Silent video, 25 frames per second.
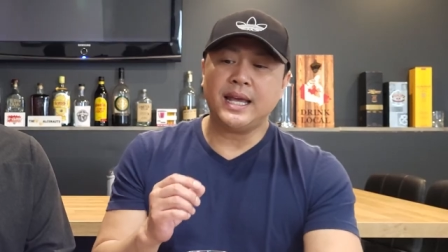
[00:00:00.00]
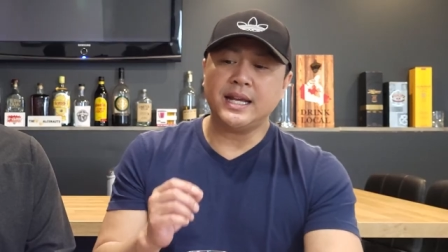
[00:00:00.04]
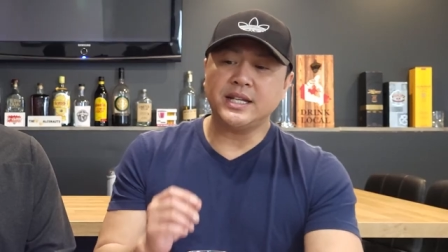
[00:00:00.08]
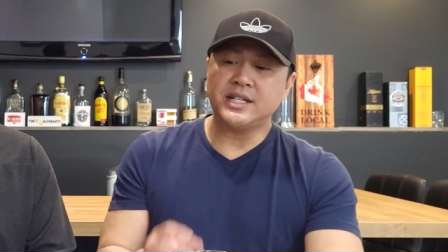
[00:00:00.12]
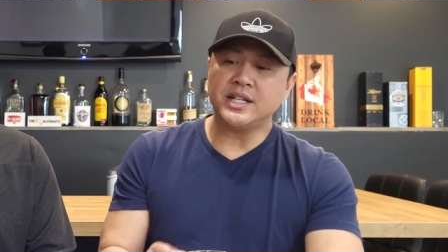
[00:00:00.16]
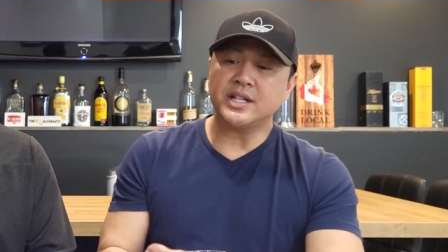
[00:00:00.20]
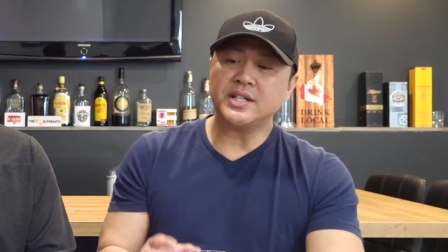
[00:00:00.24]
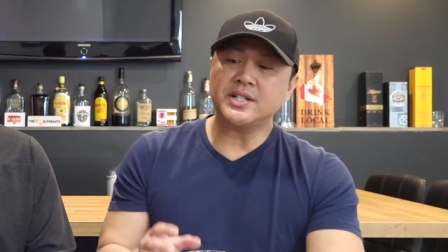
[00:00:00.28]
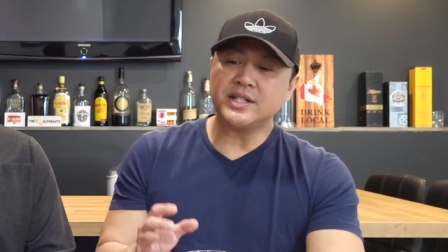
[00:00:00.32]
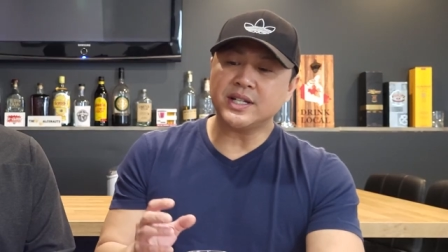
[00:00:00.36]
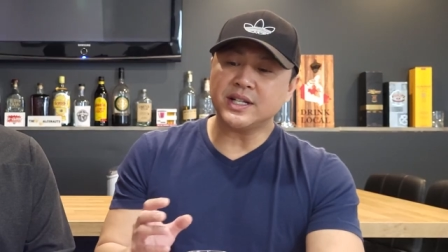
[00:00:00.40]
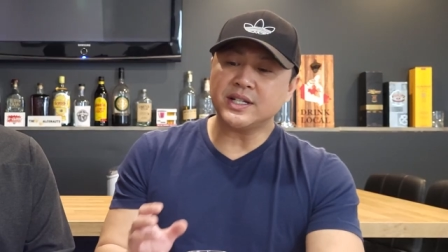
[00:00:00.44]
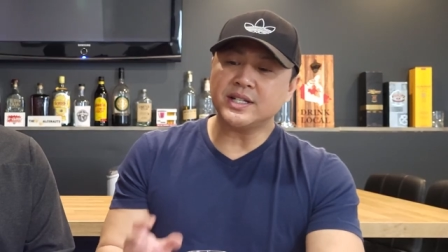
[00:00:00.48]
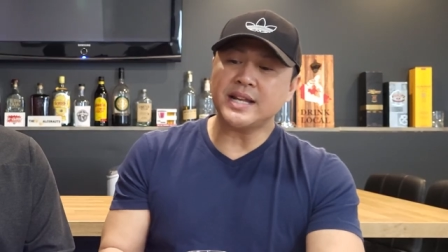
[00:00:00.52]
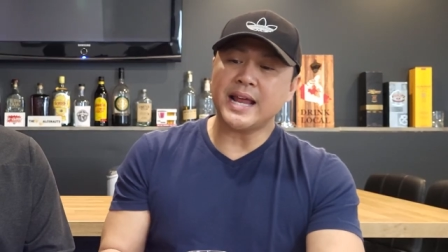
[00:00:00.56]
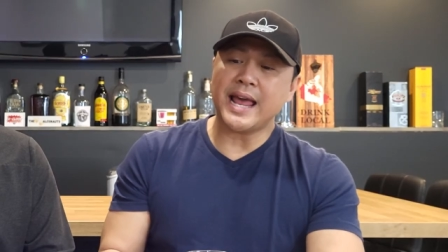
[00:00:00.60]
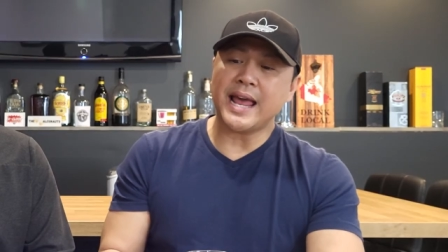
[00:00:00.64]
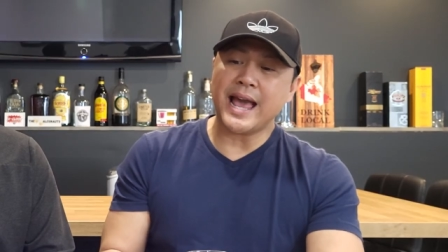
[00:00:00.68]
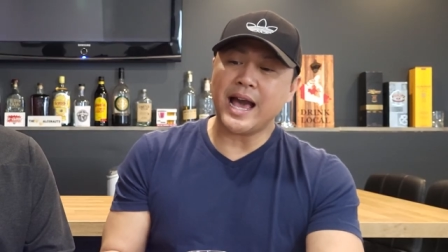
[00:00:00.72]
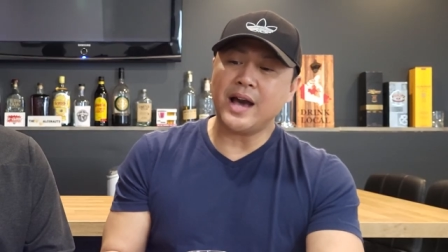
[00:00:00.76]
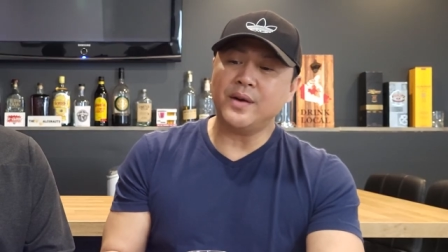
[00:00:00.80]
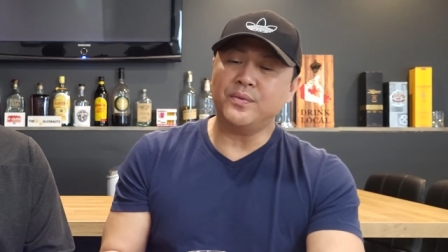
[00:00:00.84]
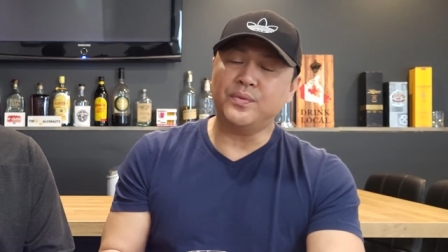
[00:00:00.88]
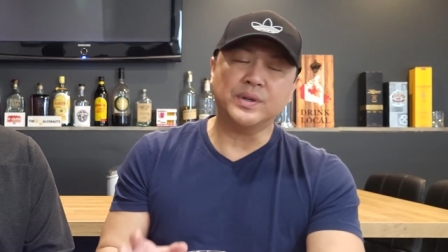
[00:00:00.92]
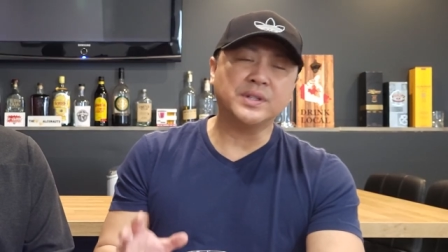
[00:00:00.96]
It just doesn't
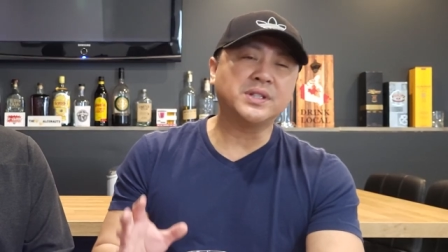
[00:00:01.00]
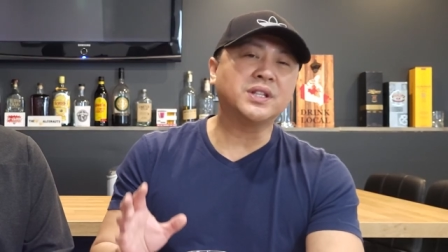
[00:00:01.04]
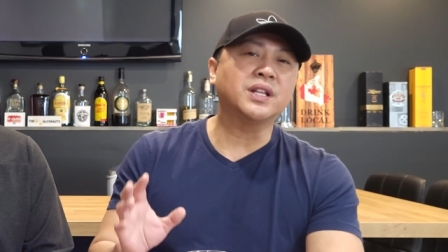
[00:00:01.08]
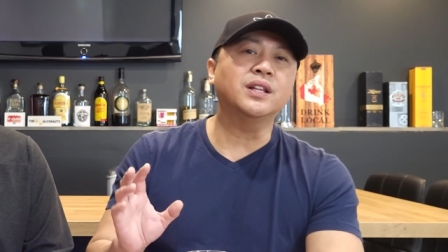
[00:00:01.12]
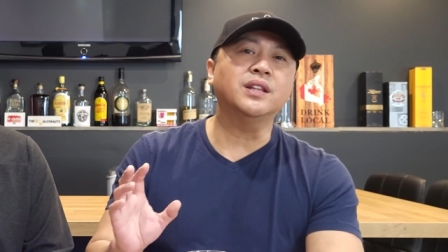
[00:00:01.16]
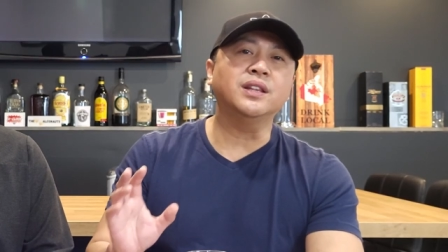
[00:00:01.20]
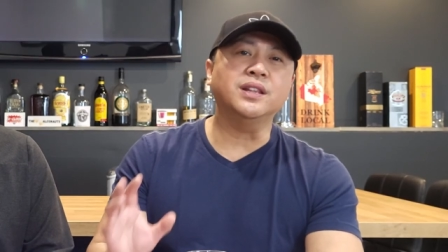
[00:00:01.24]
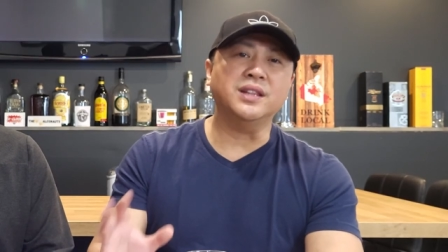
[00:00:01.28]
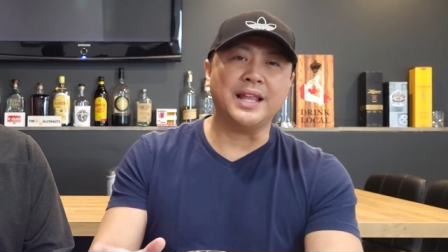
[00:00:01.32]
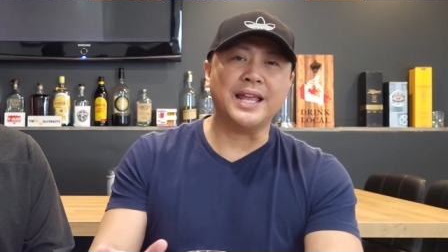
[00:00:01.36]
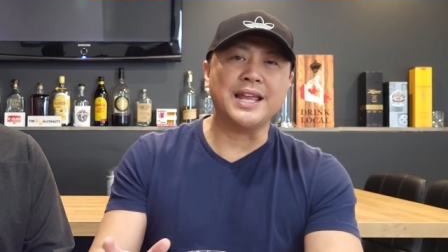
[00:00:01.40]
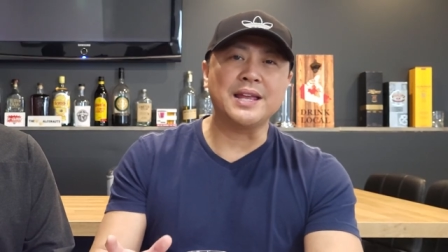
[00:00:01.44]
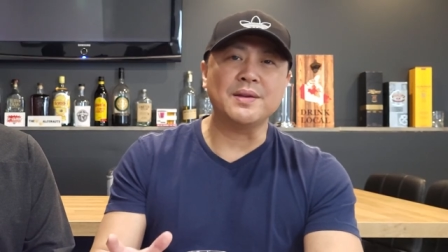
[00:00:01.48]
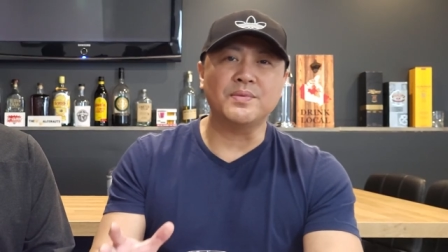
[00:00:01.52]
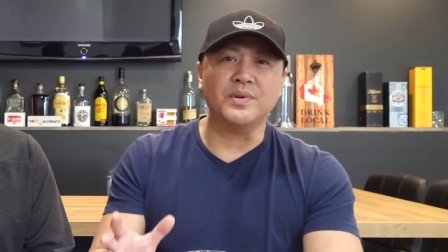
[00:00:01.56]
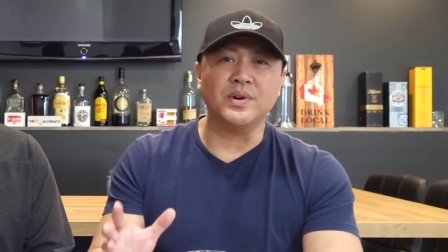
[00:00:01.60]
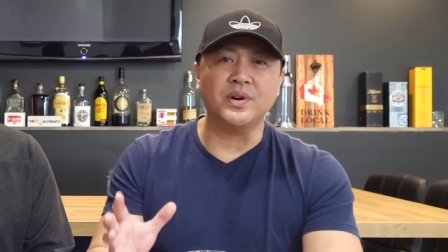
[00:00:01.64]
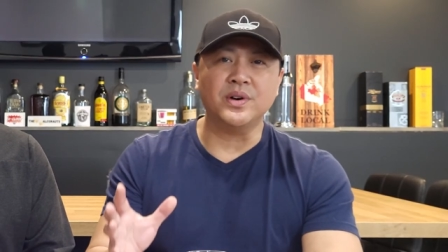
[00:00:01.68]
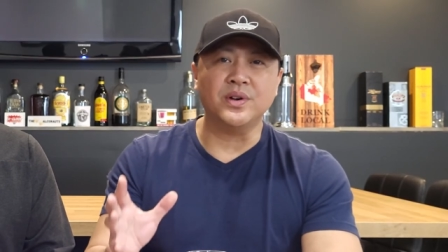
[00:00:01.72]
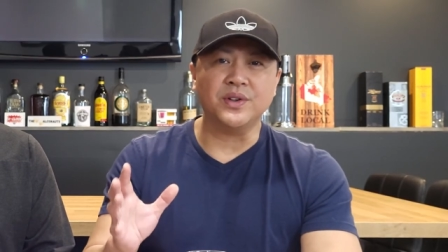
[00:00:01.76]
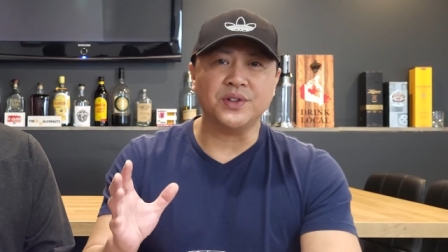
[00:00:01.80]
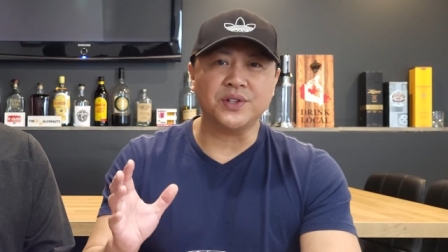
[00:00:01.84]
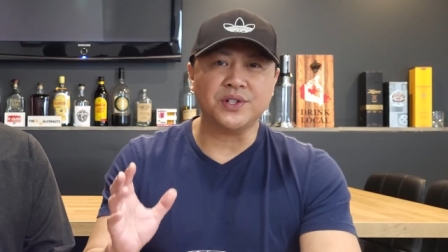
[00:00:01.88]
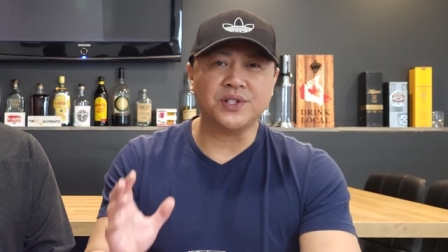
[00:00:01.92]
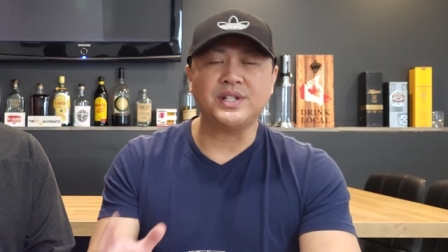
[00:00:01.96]
have what the
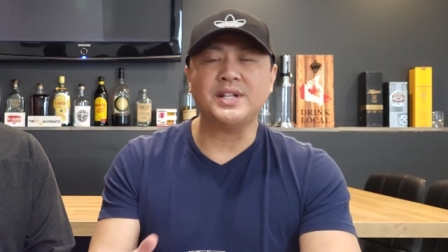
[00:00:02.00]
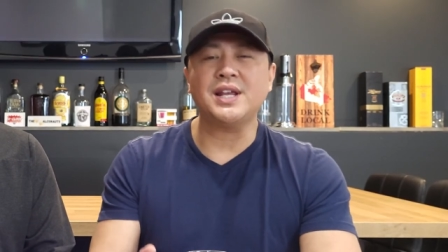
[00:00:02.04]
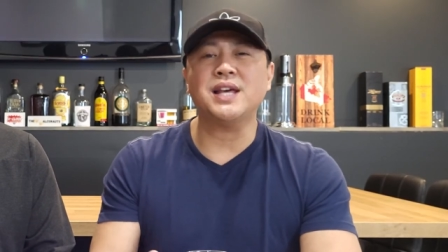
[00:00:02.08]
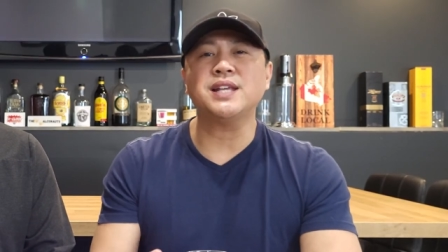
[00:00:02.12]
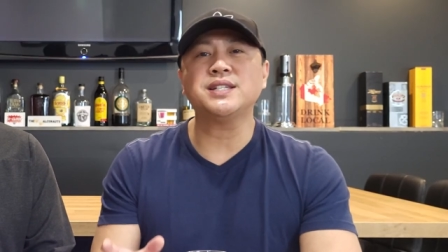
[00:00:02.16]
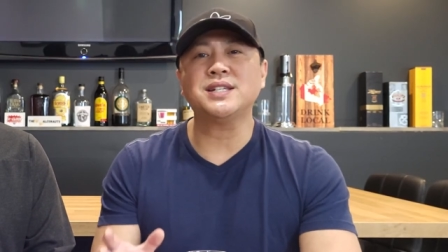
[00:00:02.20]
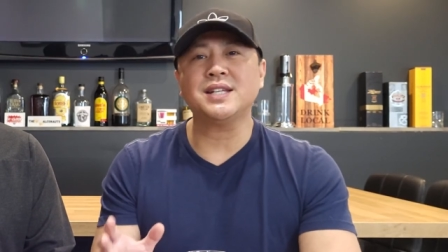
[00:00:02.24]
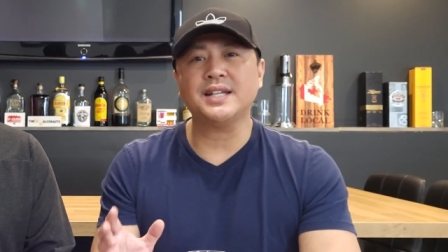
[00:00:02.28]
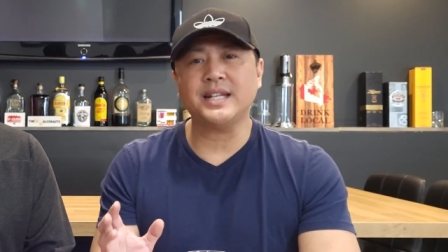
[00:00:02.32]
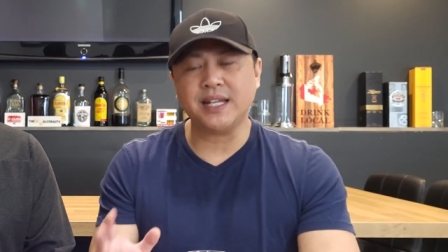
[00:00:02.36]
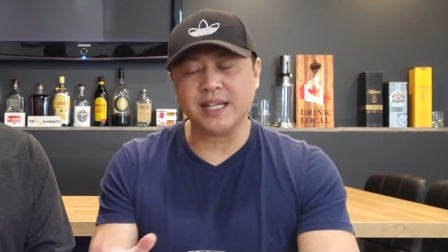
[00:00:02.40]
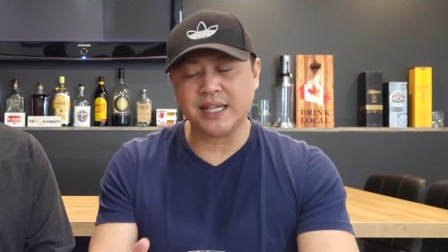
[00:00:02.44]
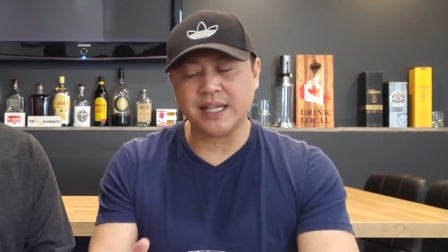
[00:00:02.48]
label says it